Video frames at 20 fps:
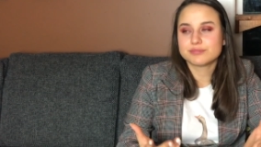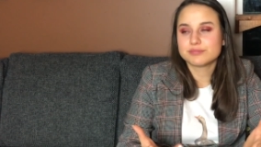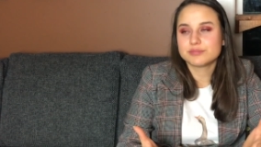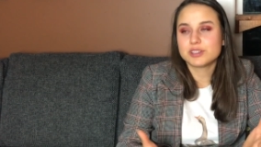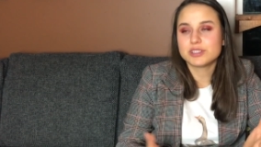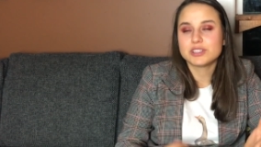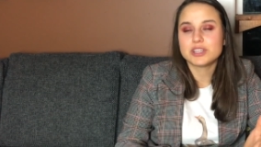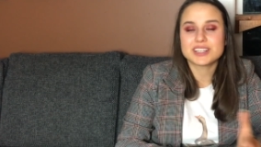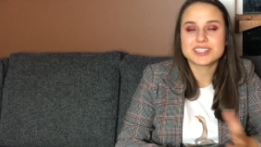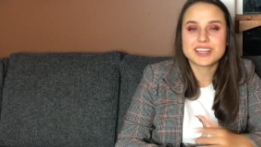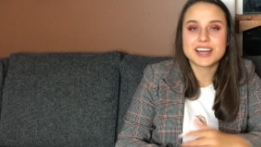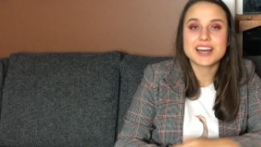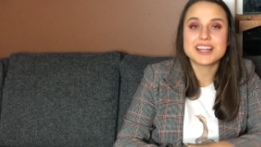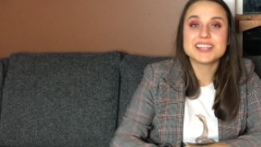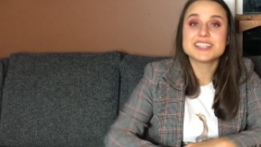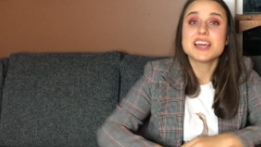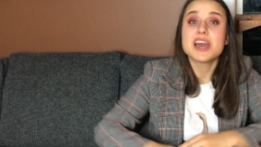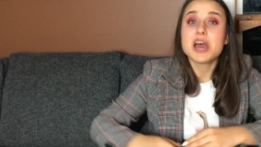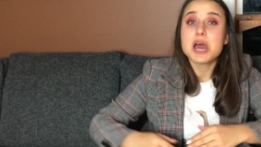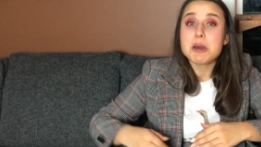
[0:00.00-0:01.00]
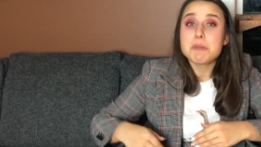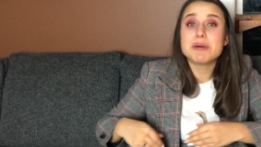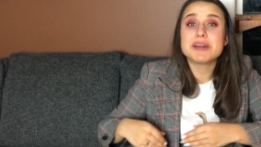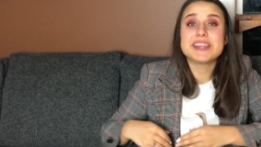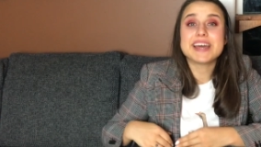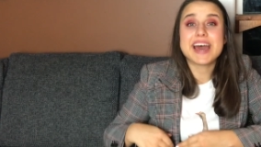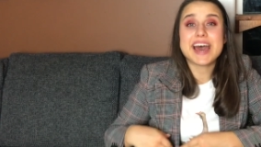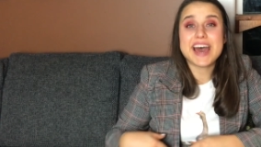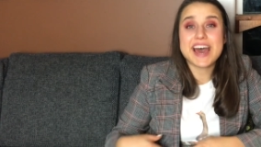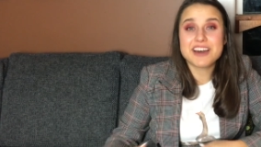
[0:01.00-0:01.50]
Well, not cut it, but
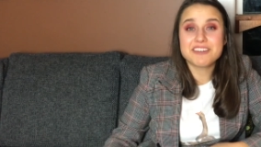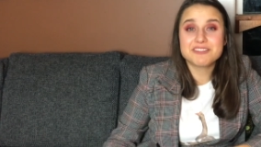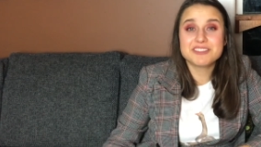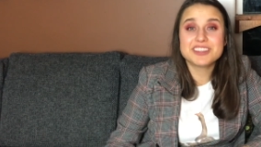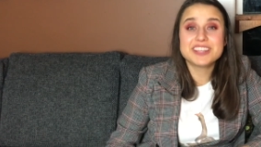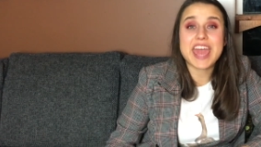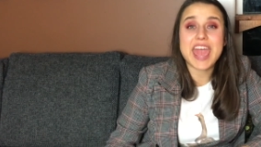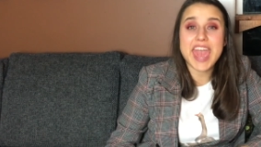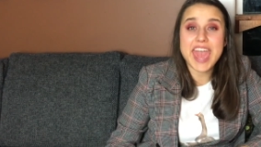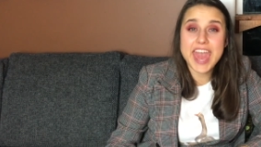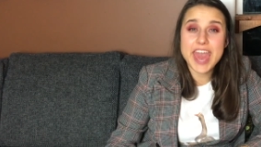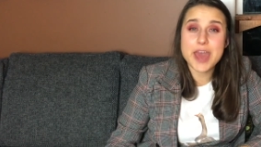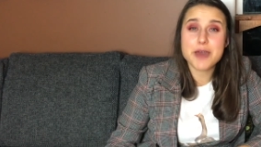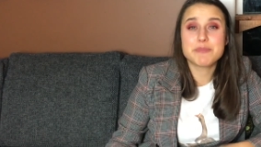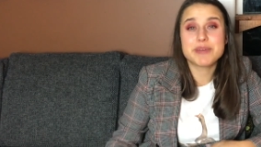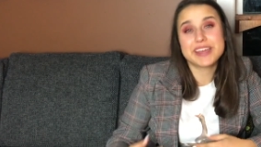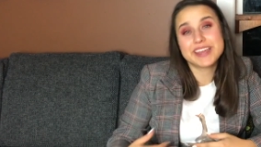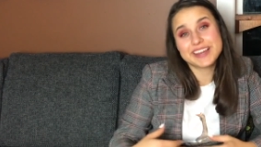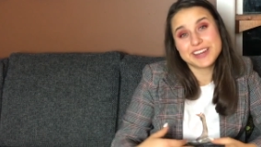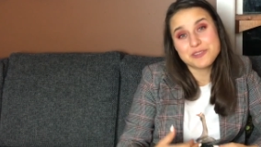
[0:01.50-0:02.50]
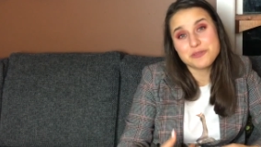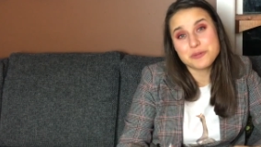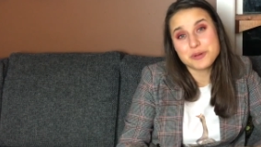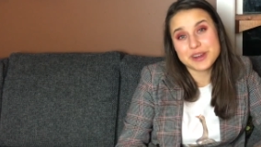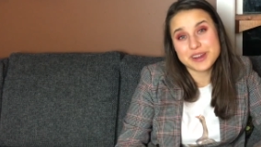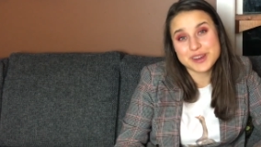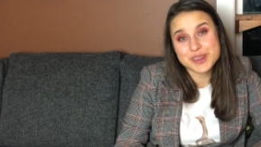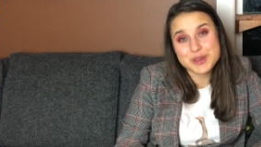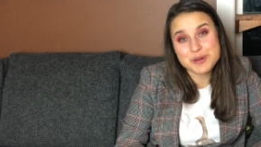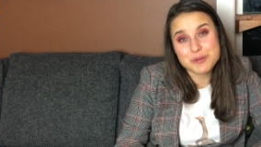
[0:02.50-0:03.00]
have the hem
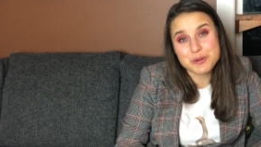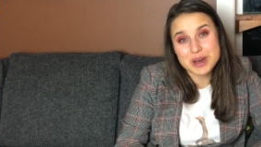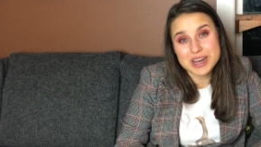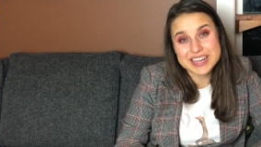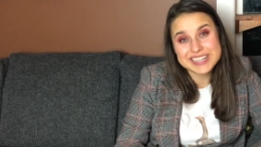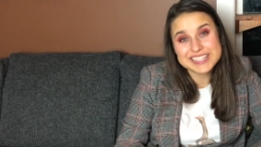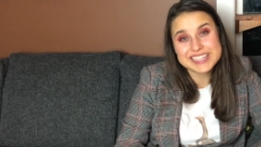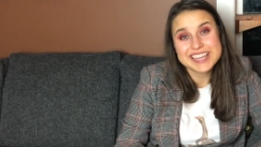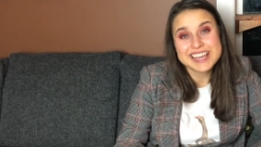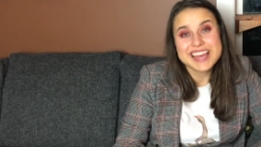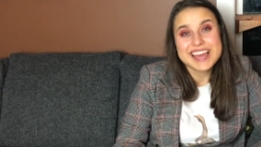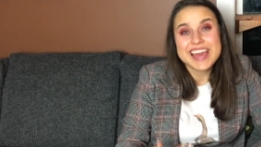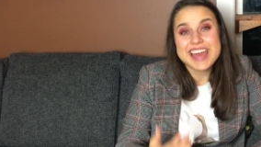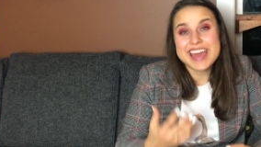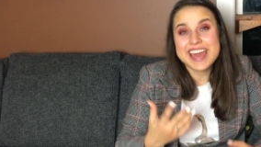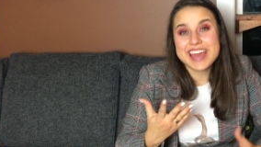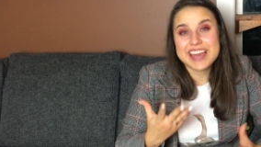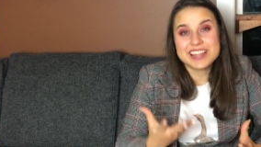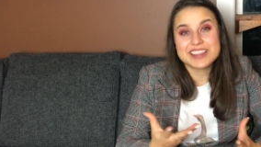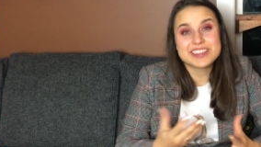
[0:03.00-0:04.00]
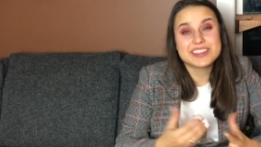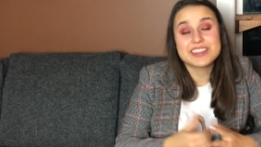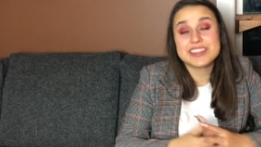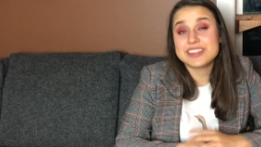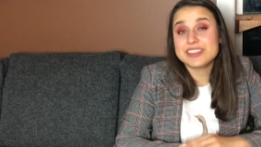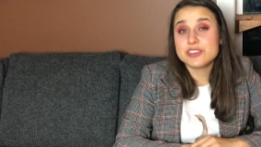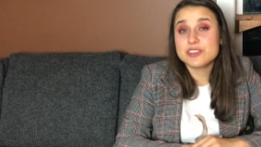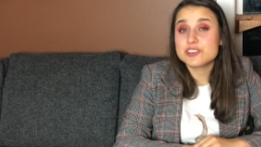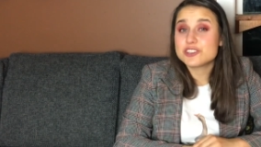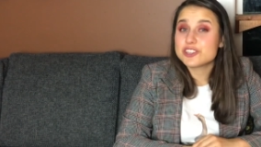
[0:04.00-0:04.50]
anywhere you want, and
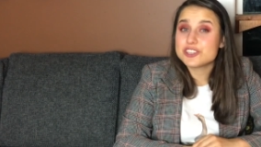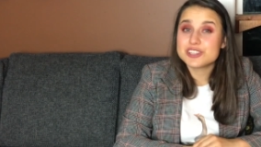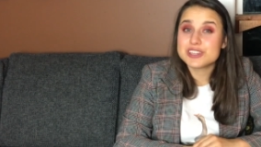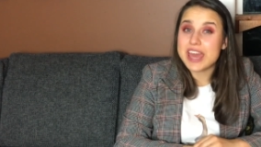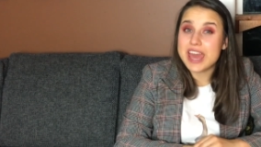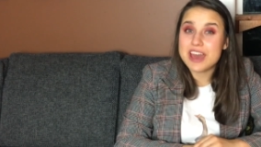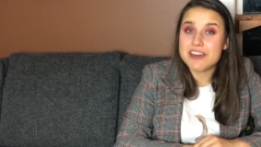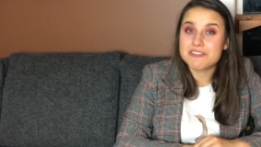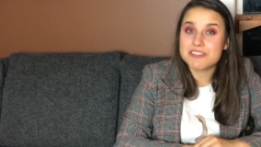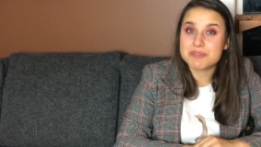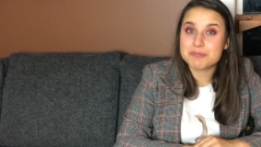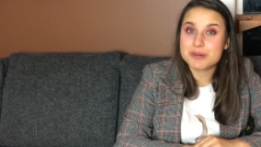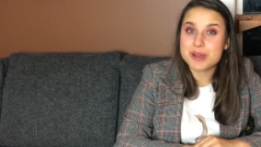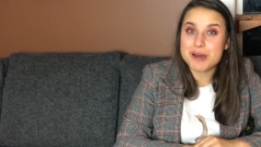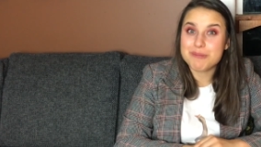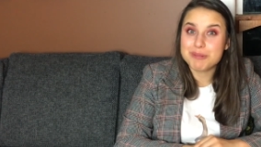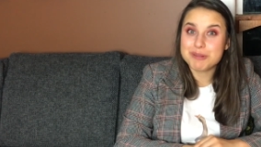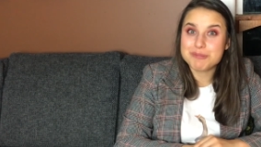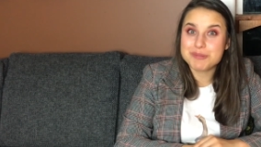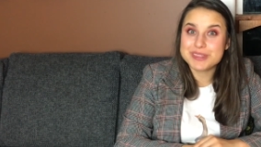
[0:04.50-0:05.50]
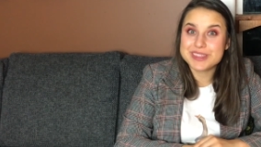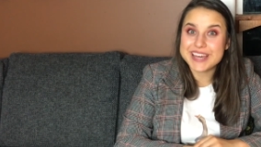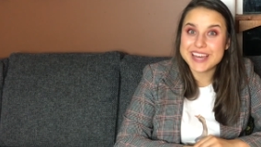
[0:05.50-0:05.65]
you shouldn't have a problem with